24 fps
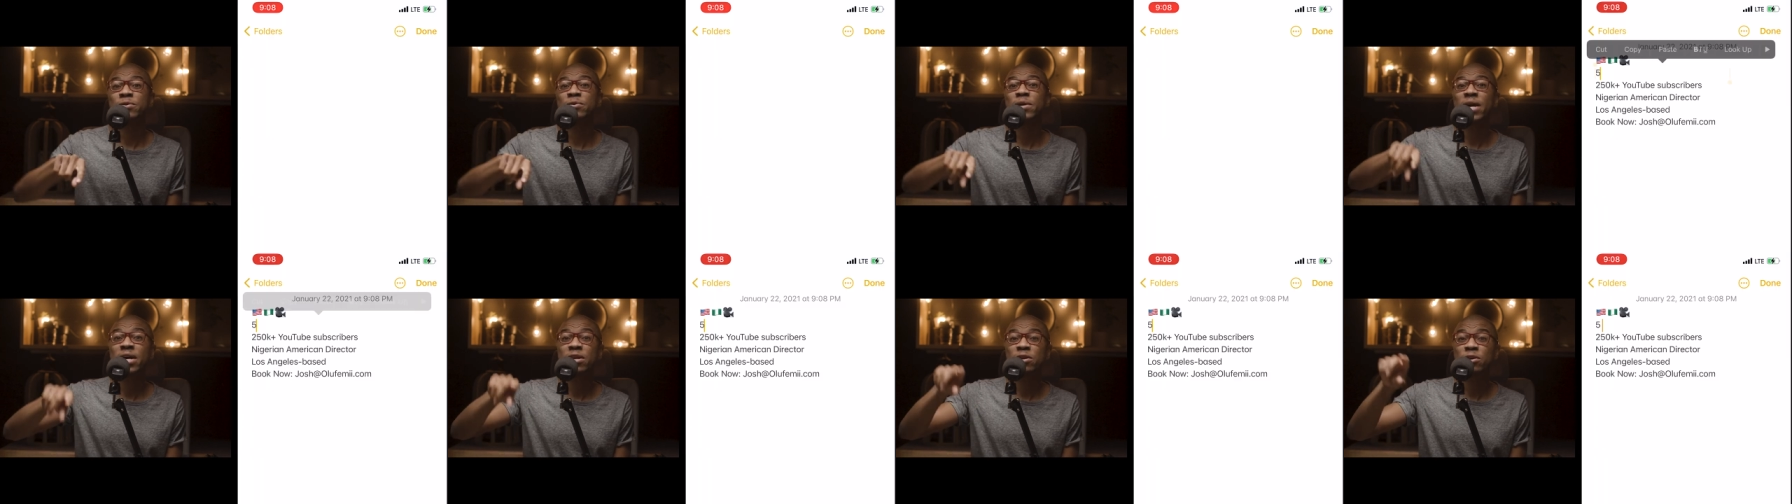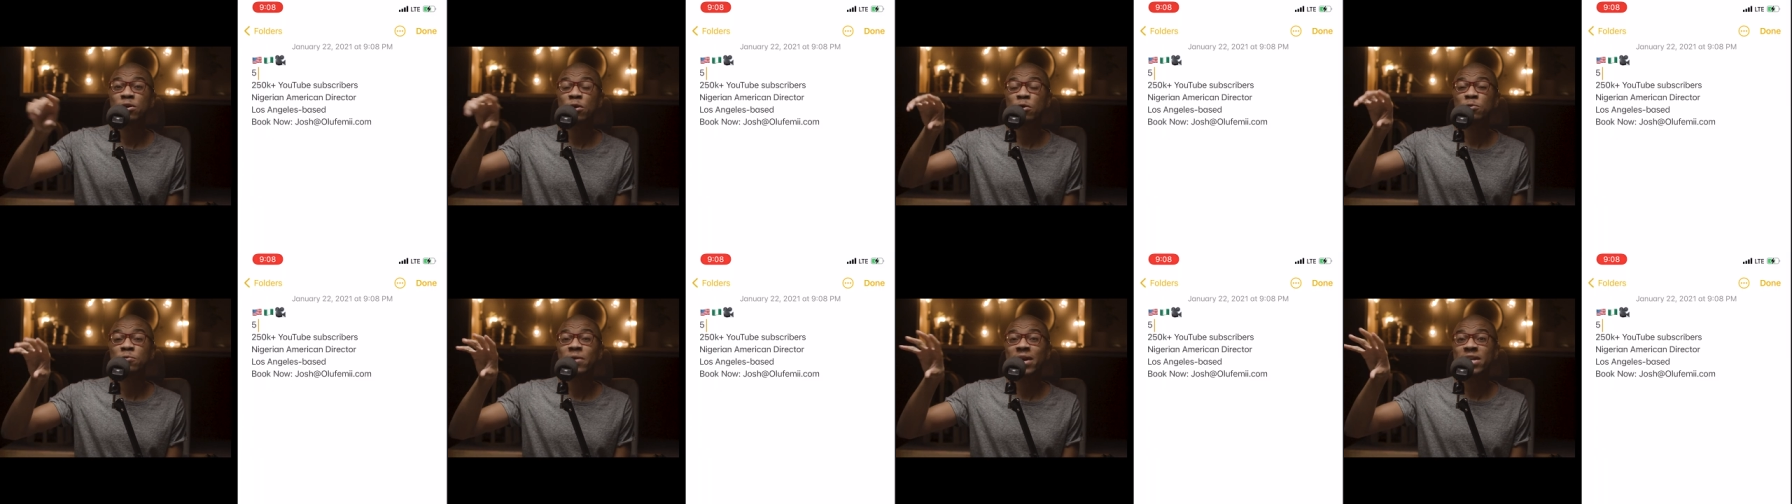You gotta
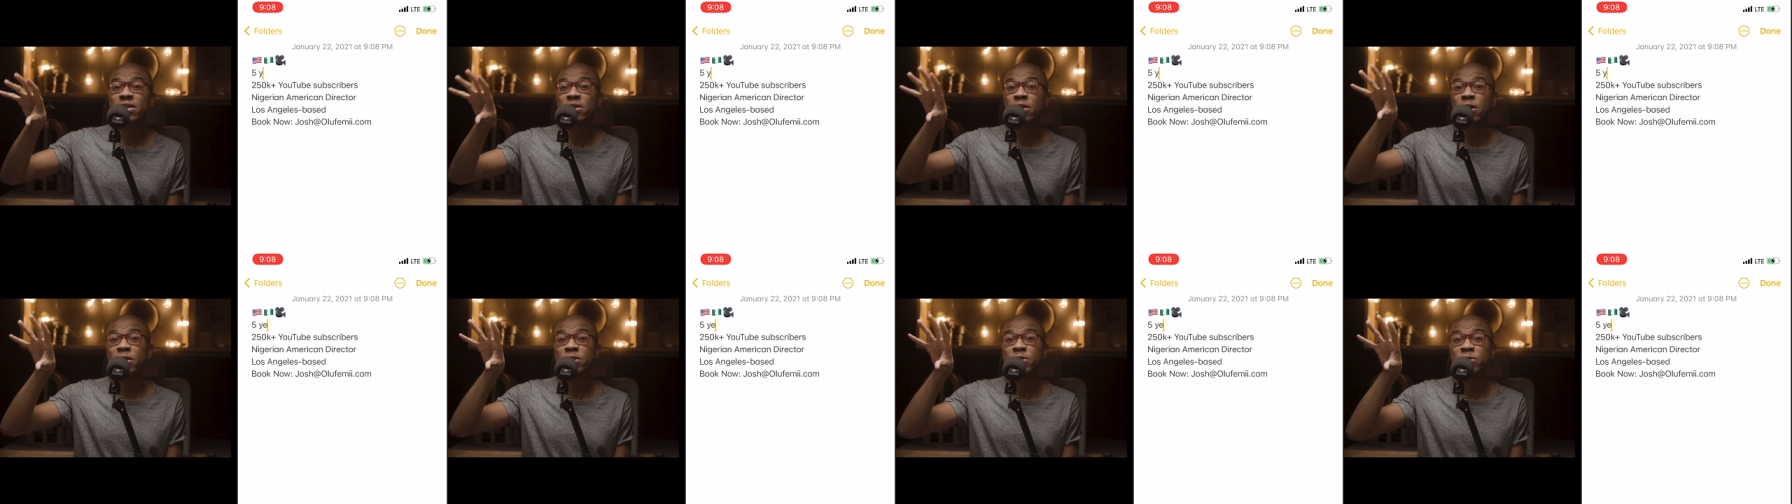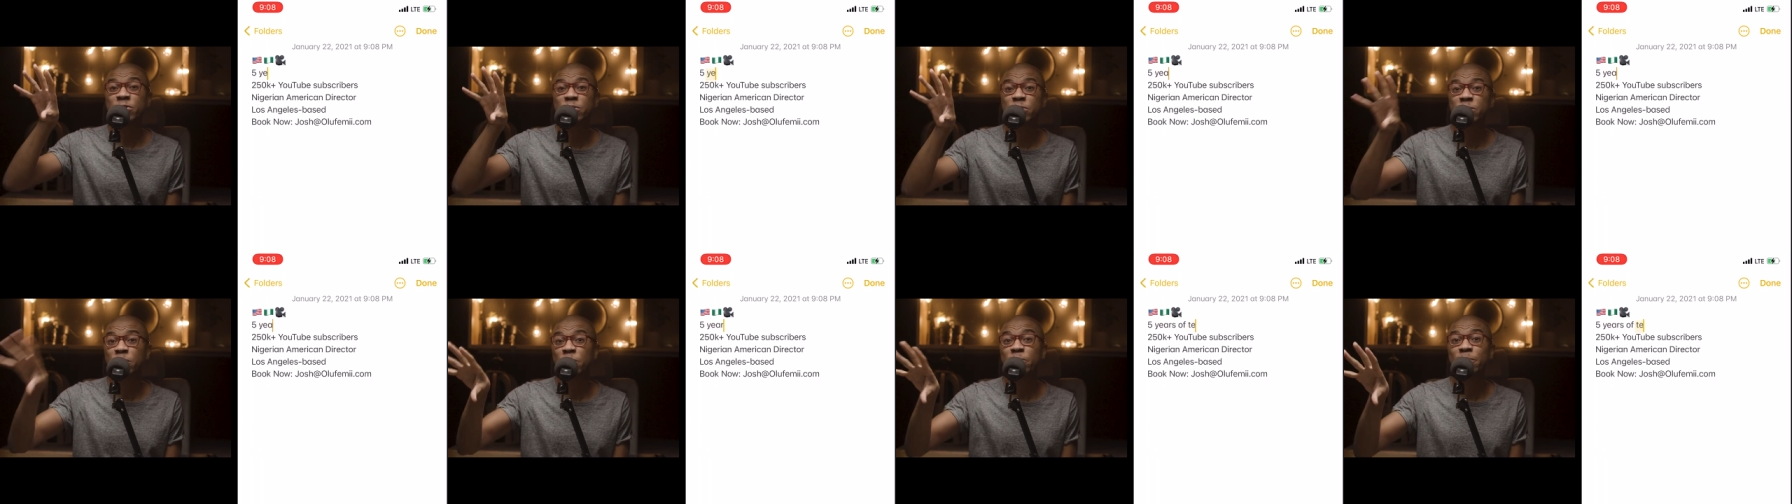go write it on
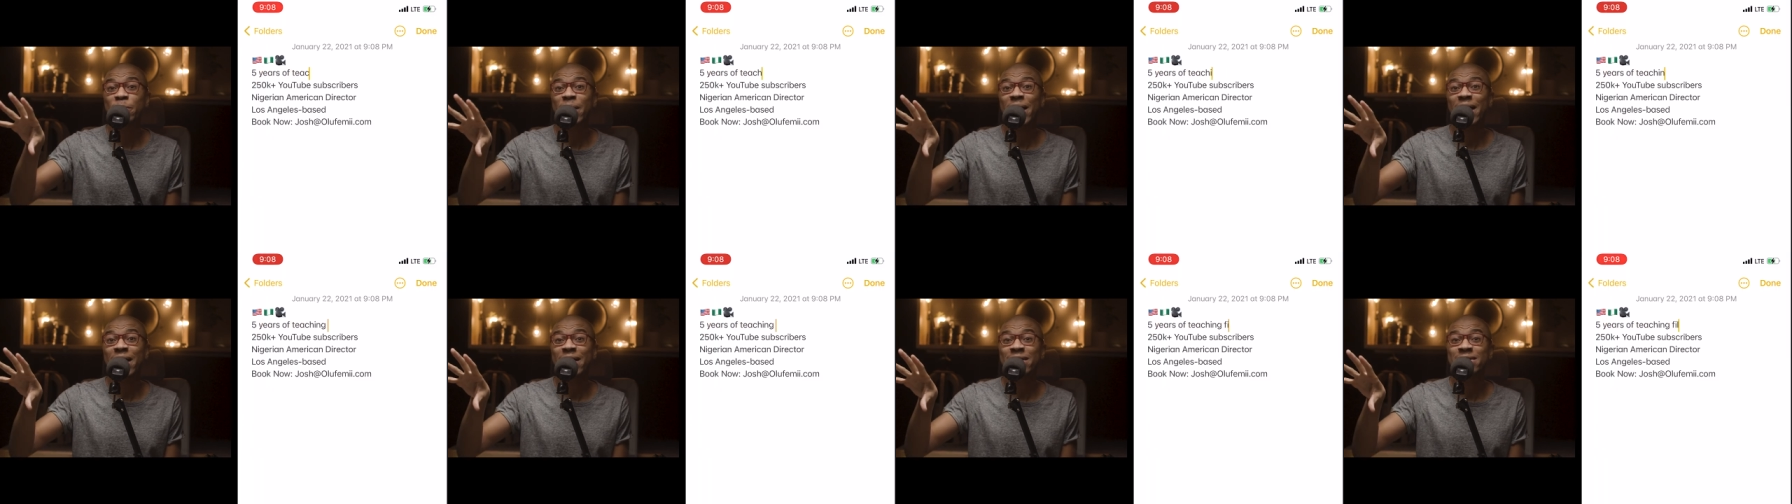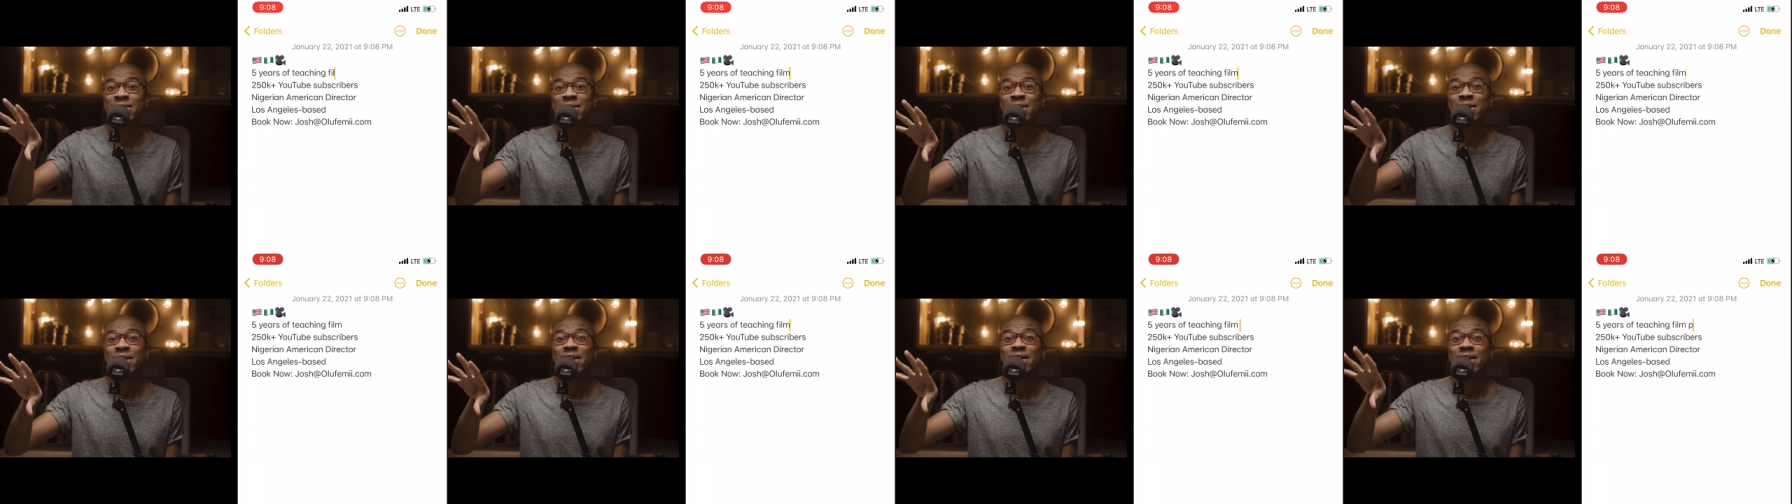your notepad